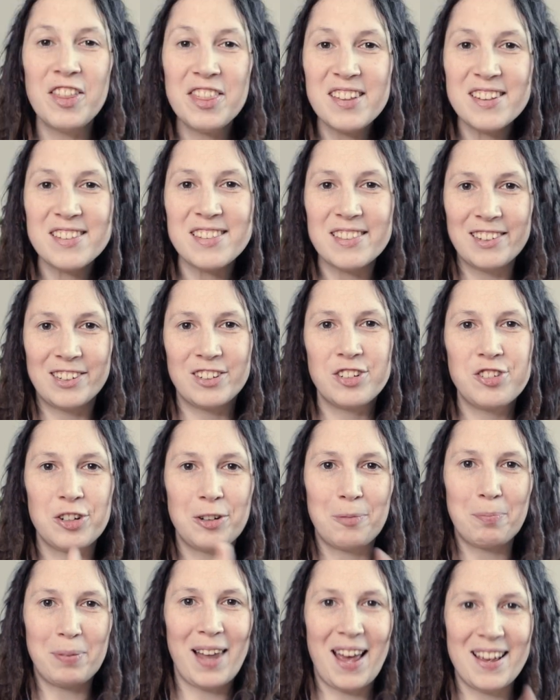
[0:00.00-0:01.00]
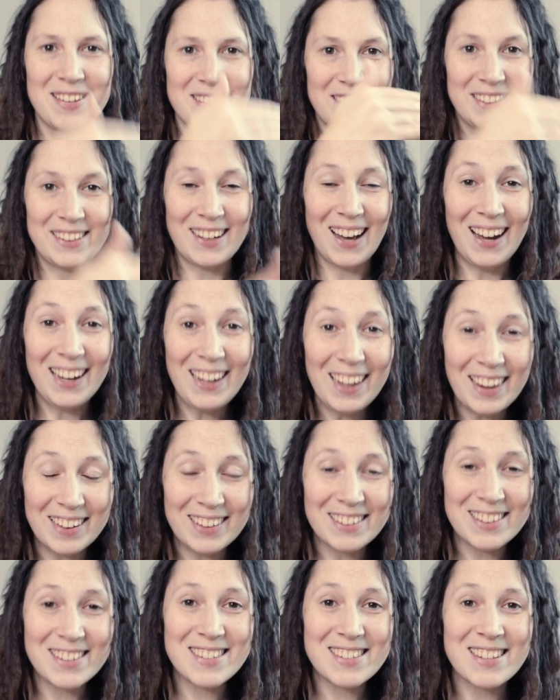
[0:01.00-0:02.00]
On these larger plastic
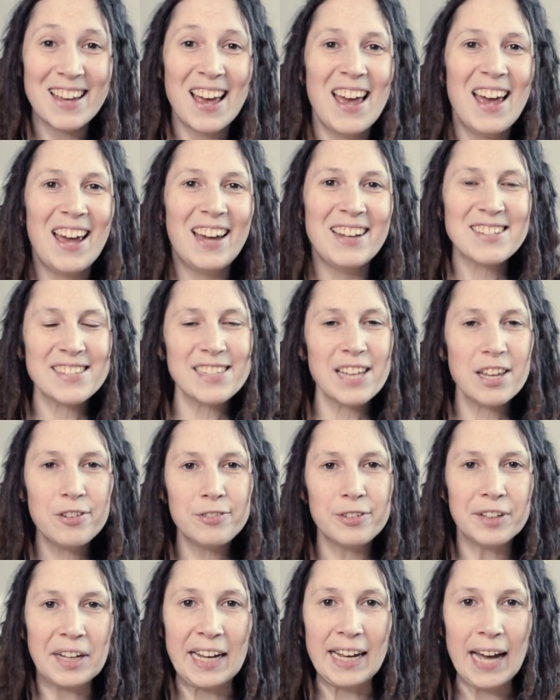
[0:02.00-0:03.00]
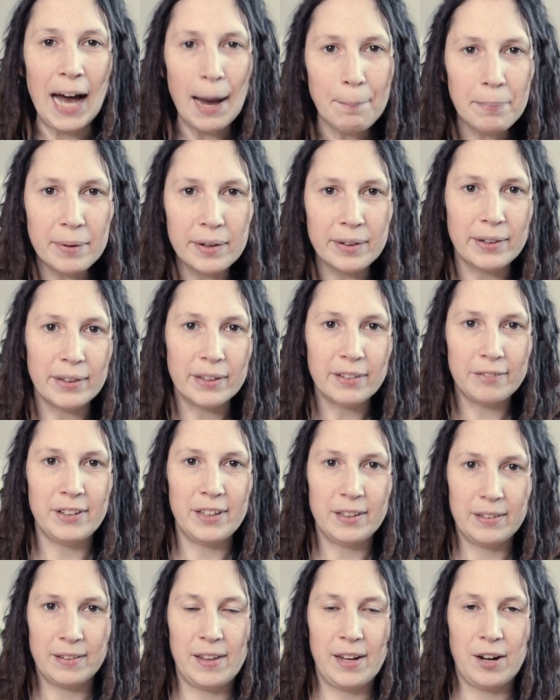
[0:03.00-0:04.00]
islands, instead of a couple
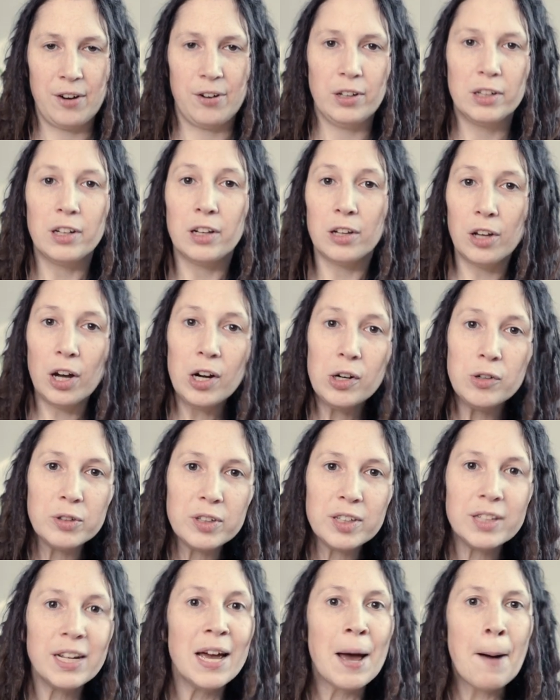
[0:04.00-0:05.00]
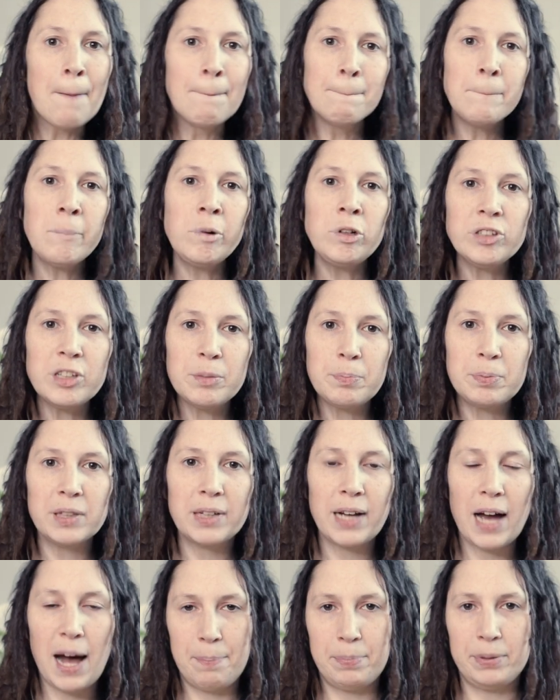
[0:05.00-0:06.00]
living there alone,
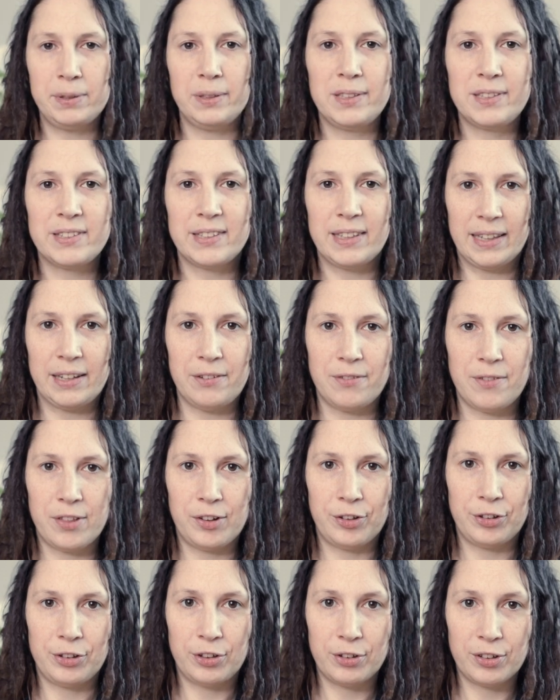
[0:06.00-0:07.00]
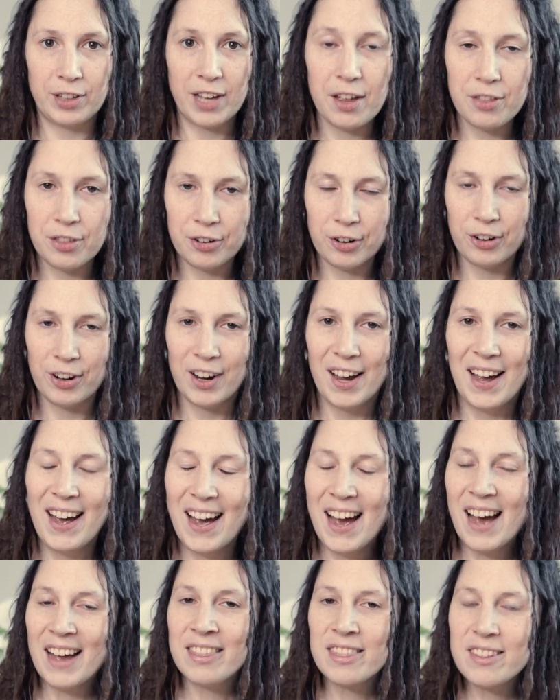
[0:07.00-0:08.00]
multiple couples live there together.
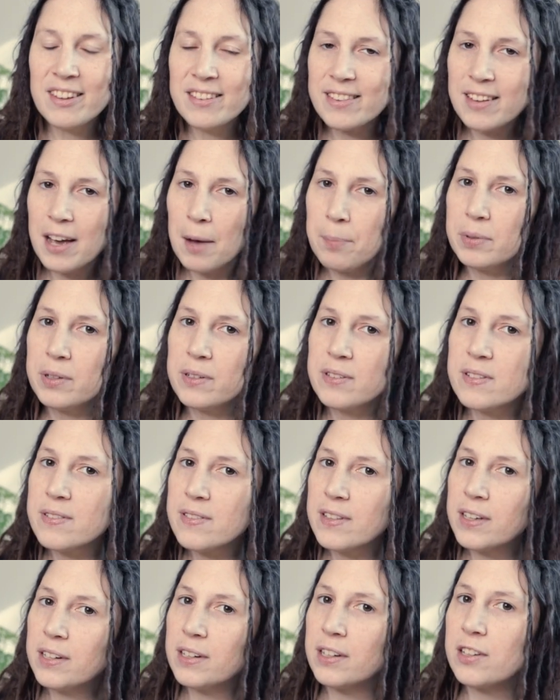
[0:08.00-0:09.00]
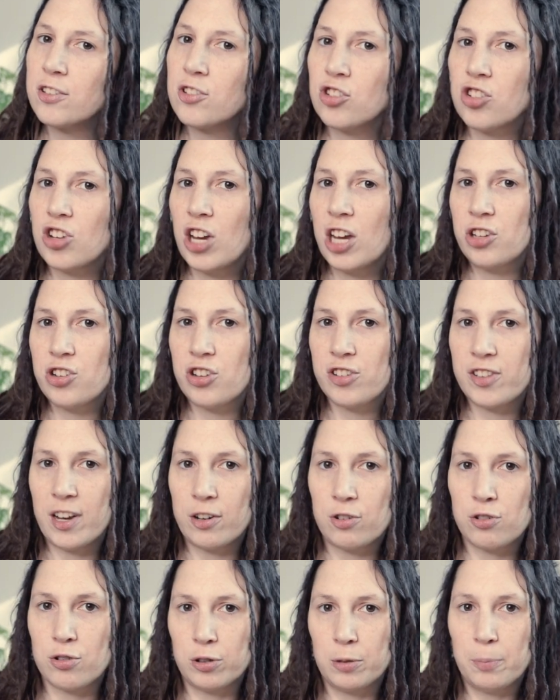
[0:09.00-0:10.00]
And these couples then exchange
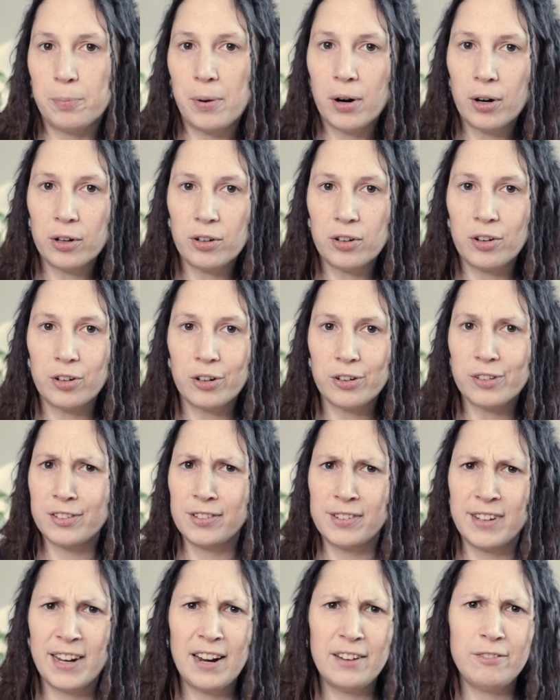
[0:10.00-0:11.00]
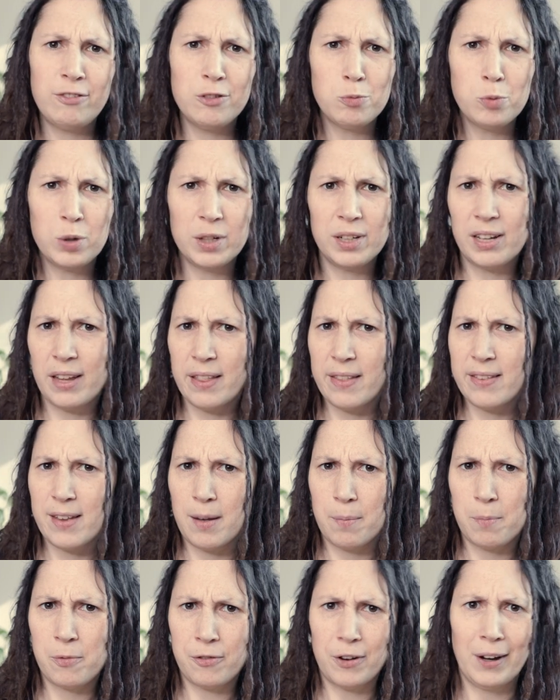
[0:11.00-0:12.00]
sexual partners and everyone
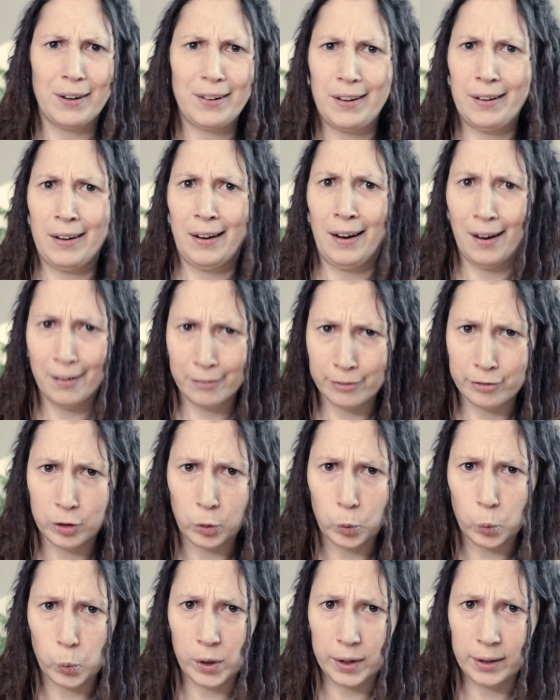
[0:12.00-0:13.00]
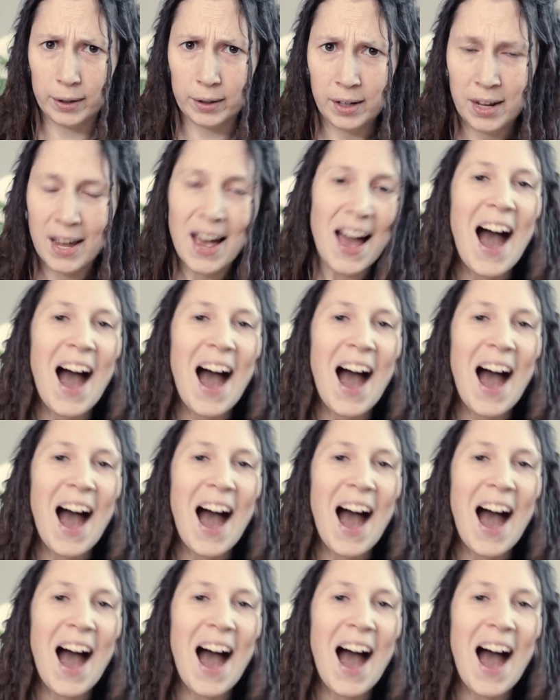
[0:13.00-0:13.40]
ends up fucking everyone.